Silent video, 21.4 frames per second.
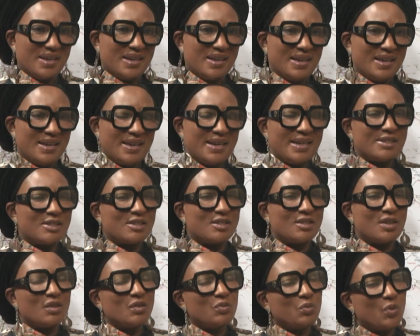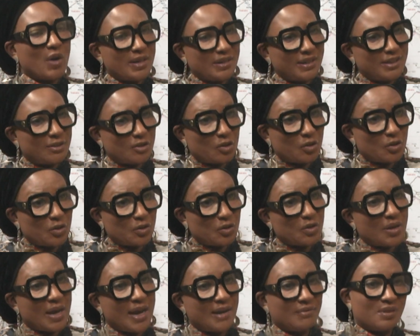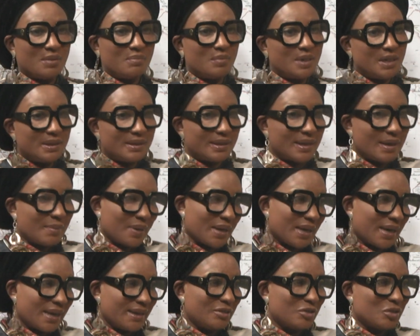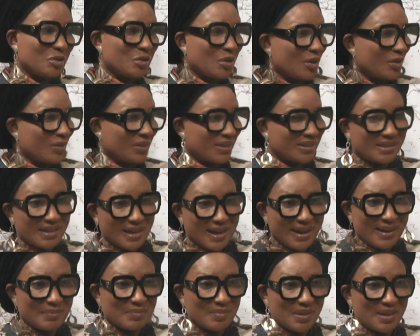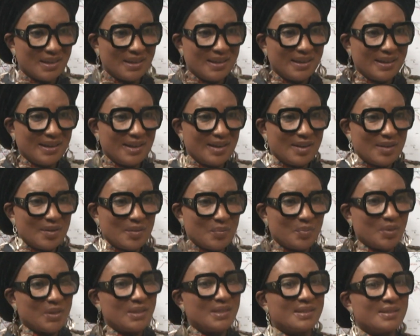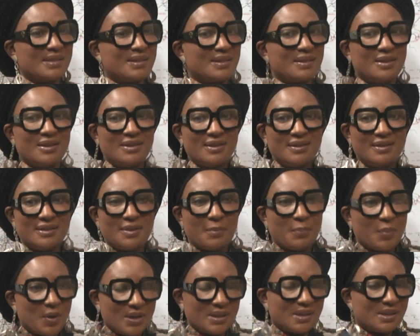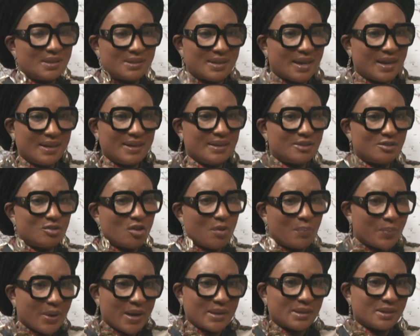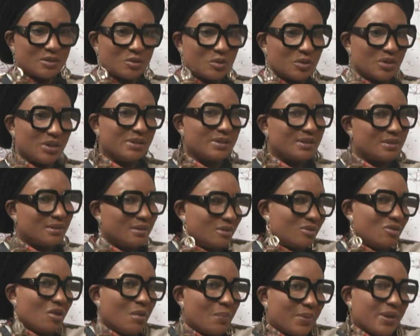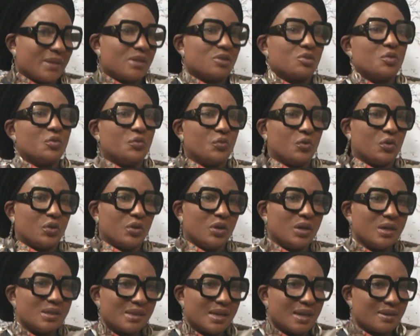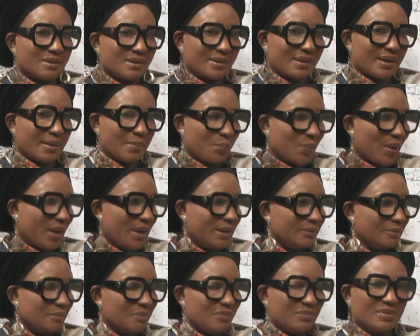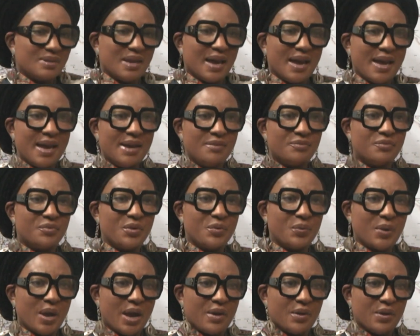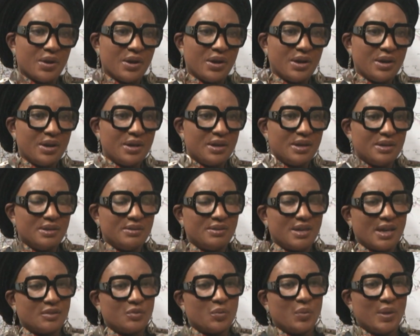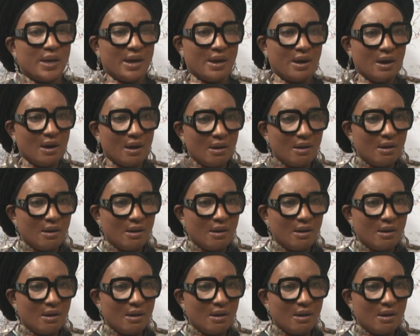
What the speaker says: It's good to have the media behind you all the time, but the point is that it's not practical. It's not practical for us as a campaign, that everywhere that we are,